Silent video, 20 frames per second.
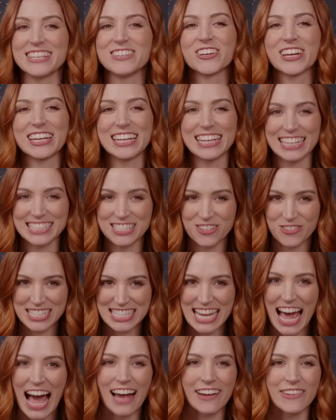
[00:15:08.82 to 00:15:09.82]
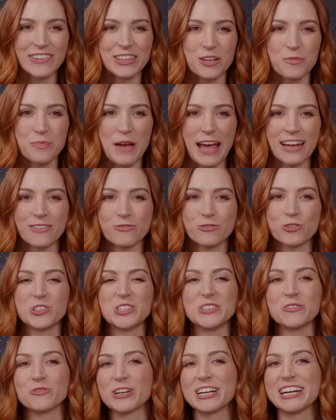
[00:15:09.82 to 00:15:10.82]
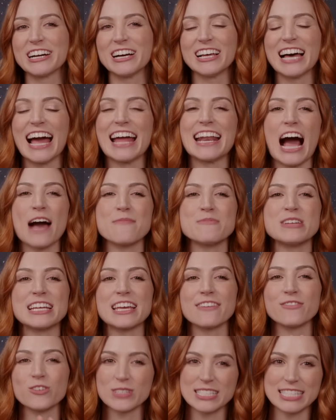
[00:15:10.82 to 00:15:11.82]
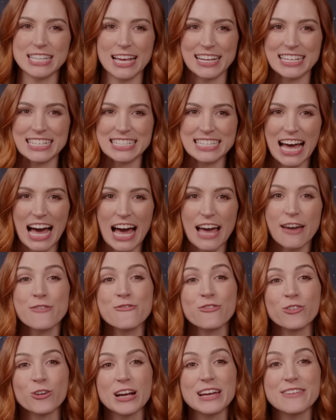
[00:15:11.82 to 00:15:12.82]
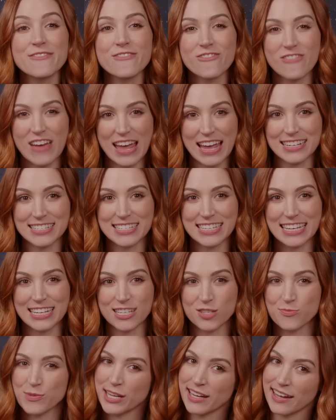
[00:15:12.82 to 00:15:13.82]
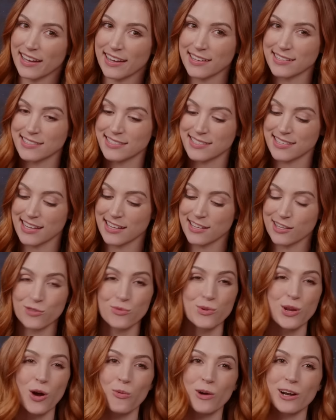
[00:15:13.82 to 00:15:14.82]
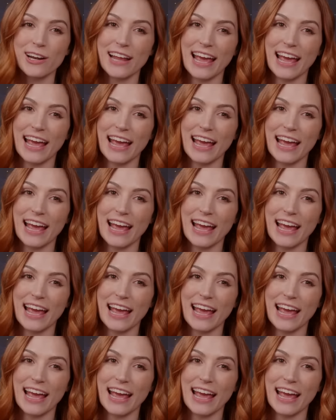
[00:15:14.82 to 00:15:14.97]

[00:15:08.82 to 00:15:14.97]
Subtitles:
you're gonna get to attack with your pain reel, and I'm gonna give you a second die for advantage because you know where to